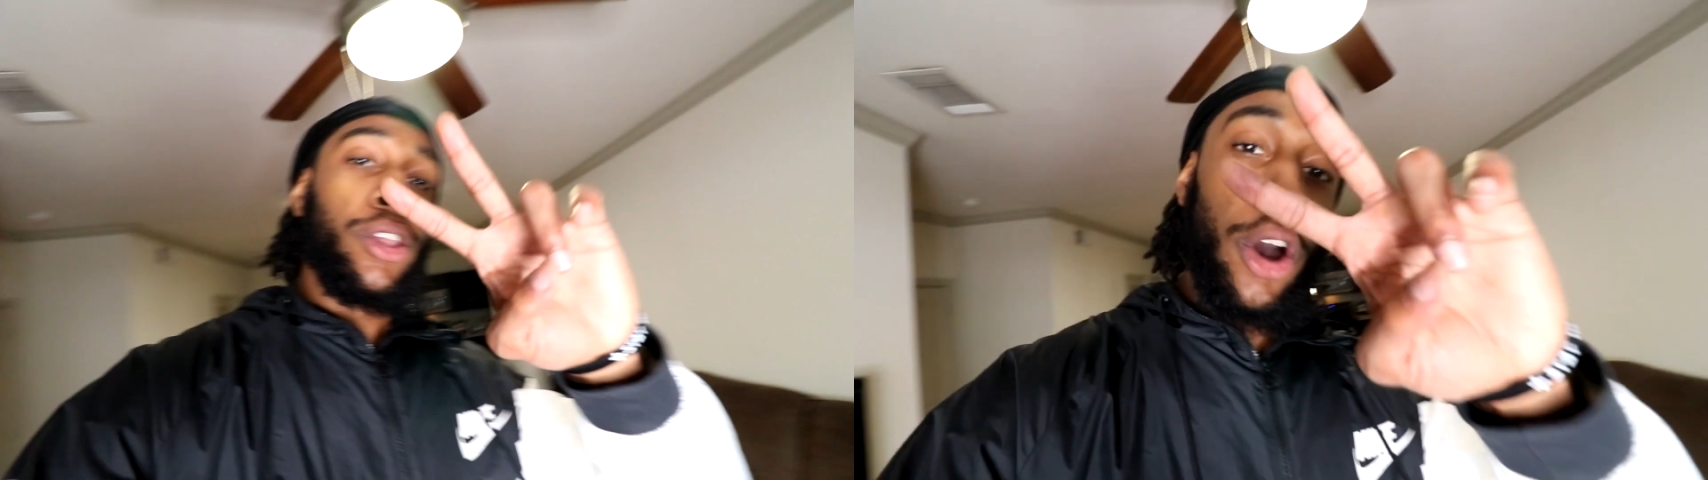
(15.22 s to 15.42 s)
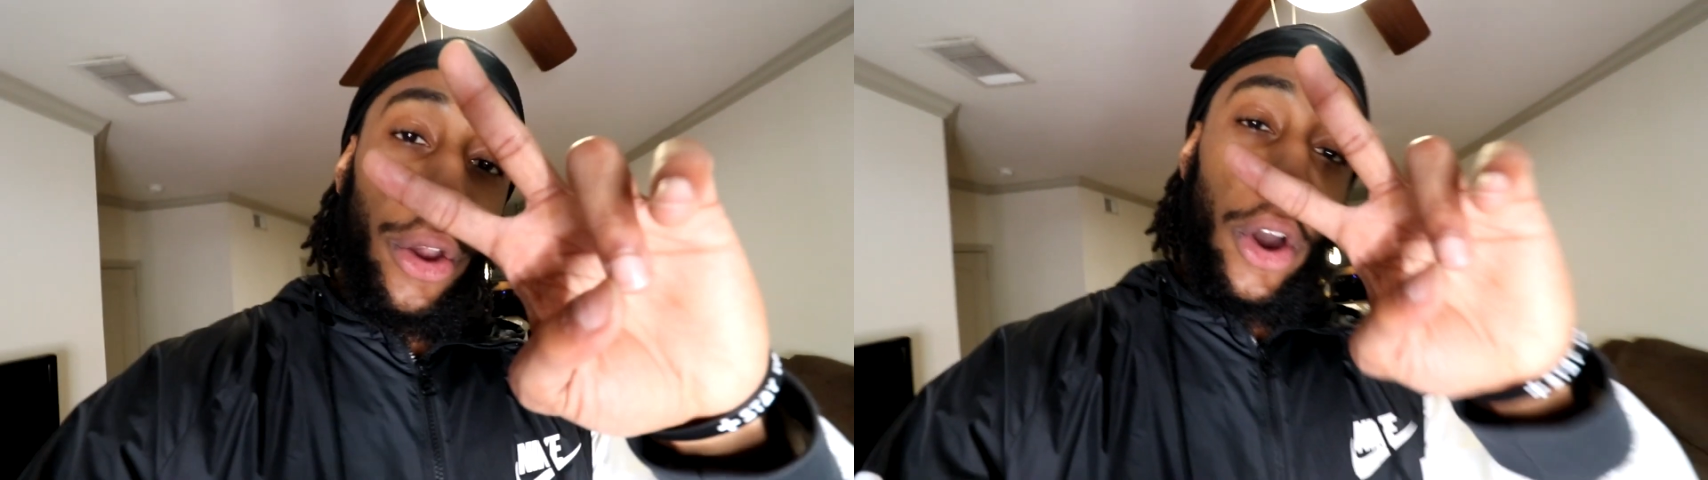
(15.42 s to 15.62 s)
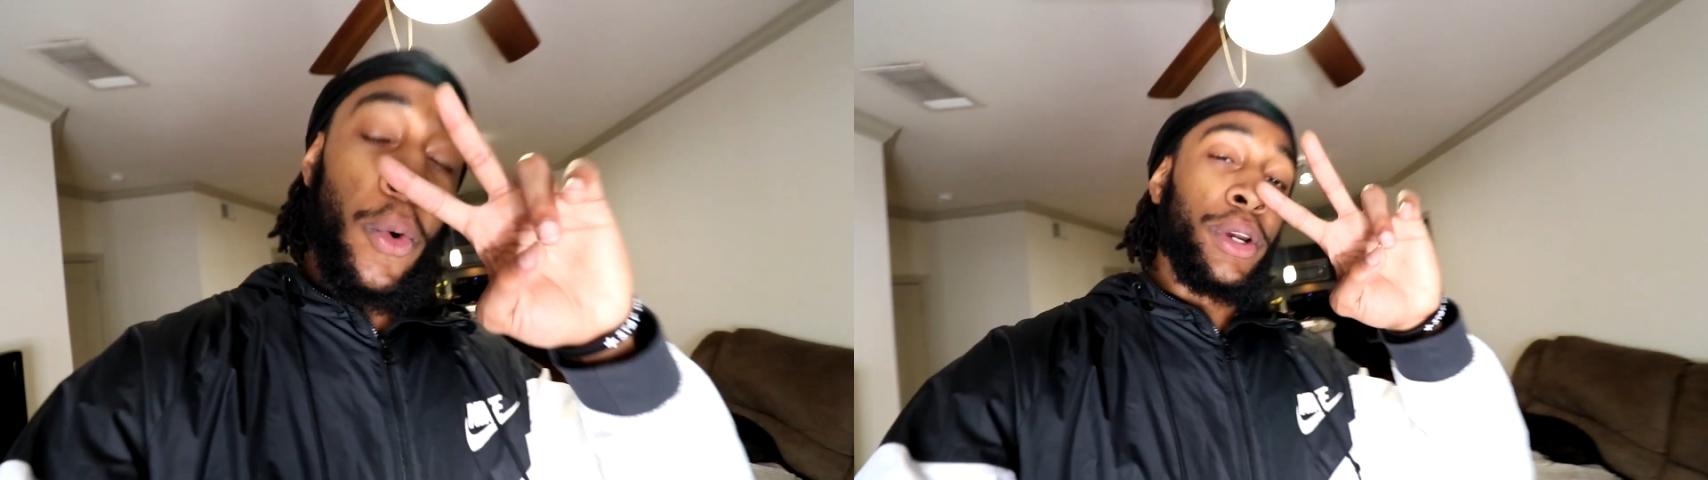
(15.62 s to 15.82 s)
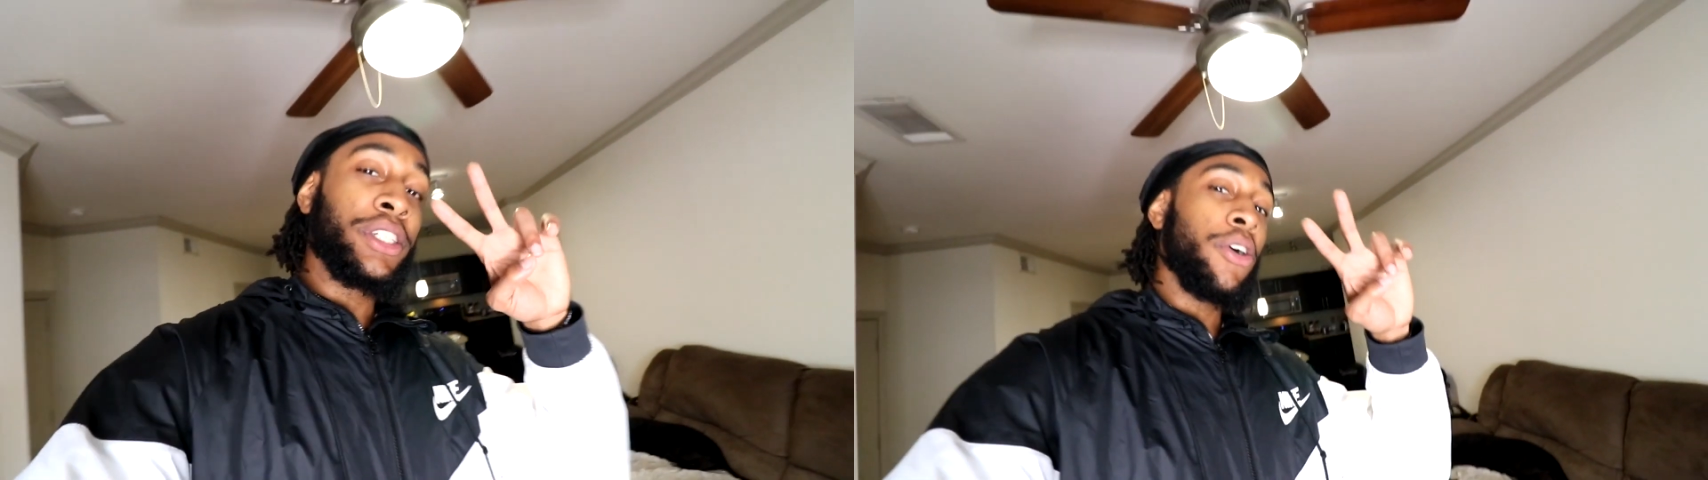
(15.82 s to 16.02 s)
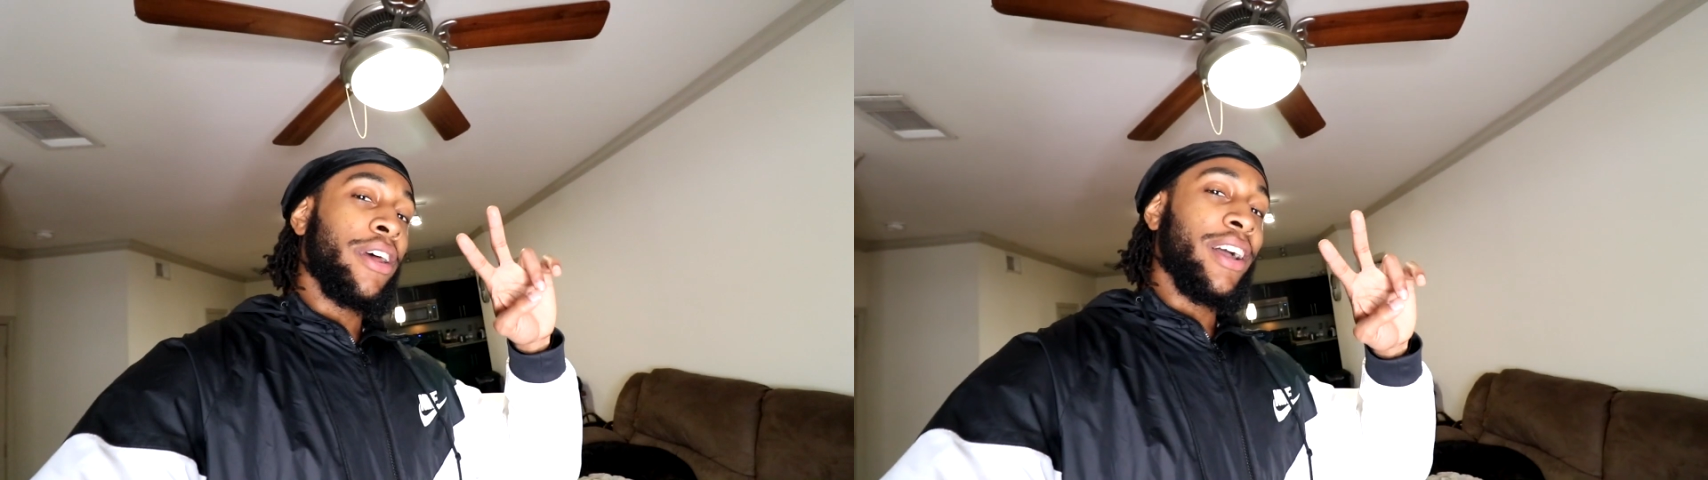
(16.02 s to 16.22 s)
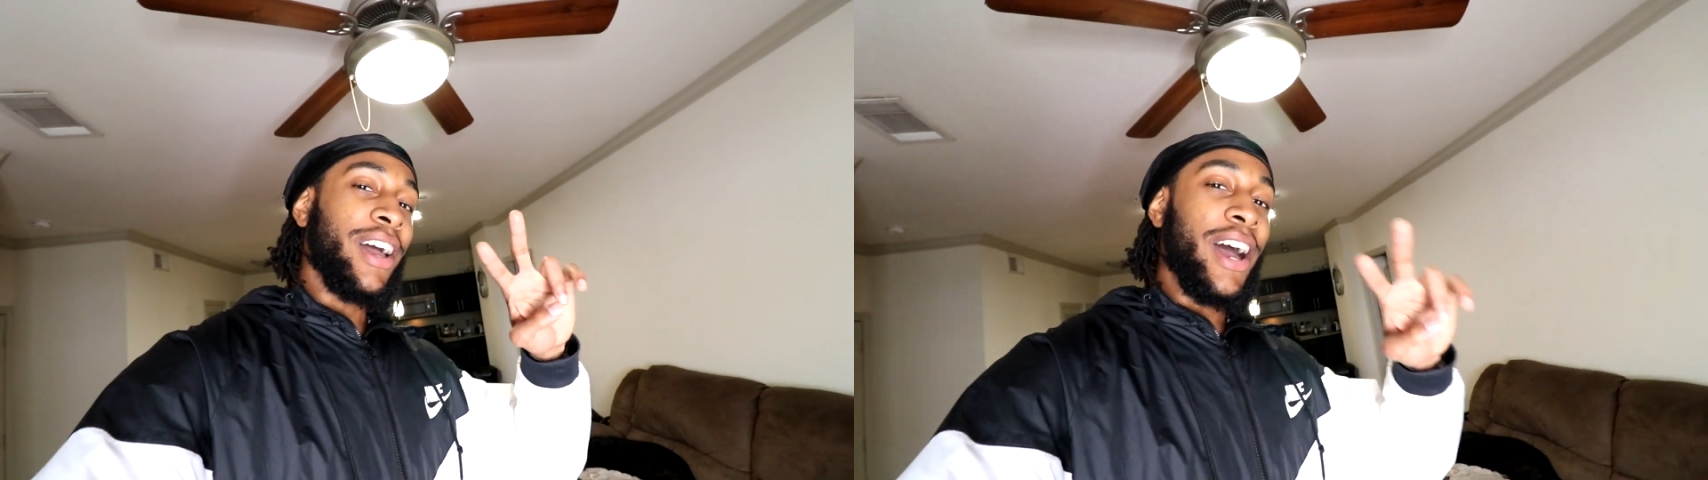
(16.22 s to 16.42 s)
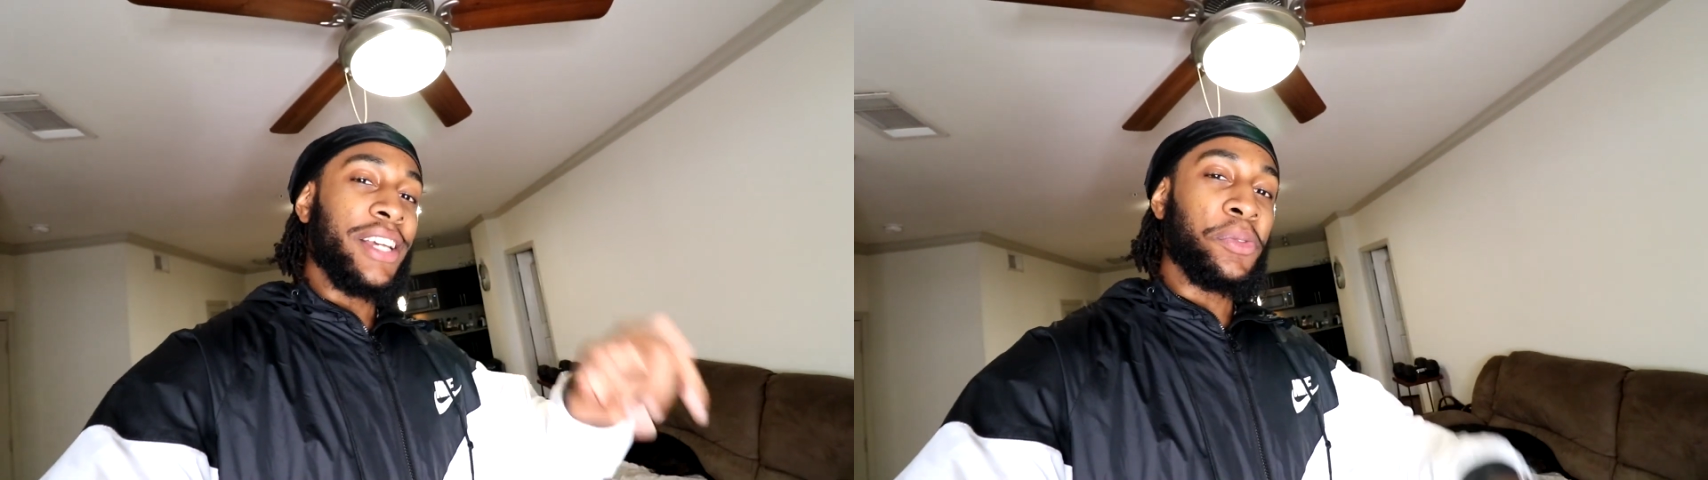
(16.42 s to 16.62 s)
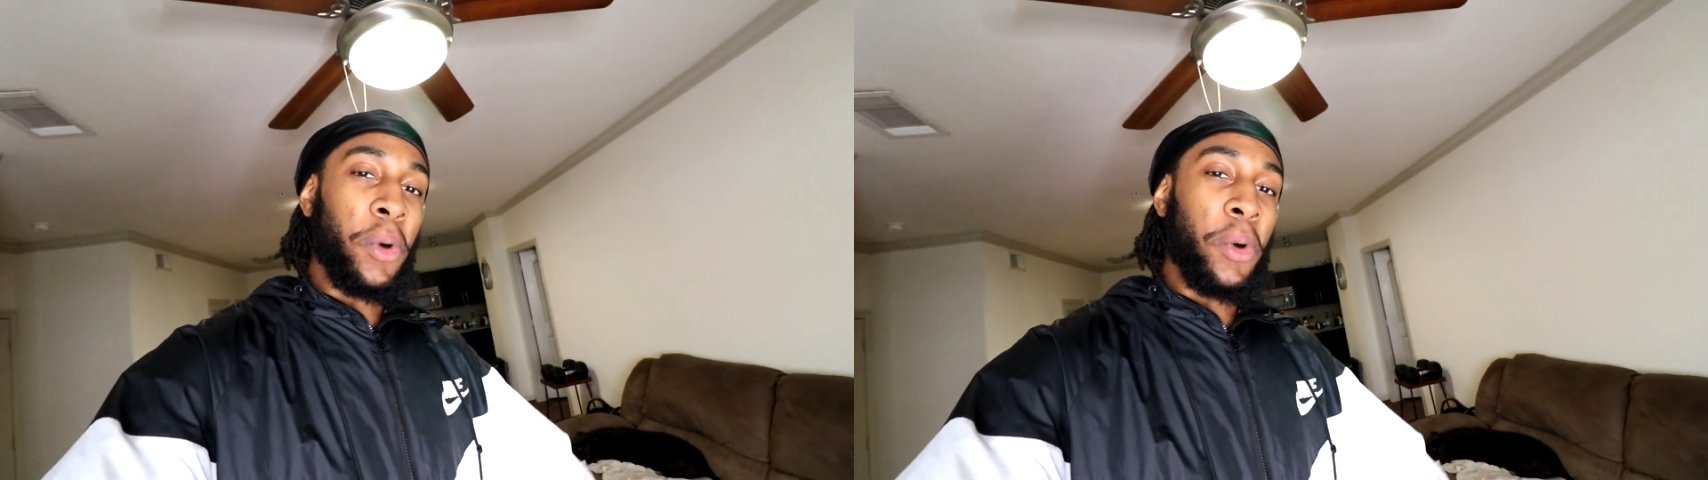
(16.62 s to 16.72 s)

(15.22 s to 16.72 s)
Yo, what is going on, guys?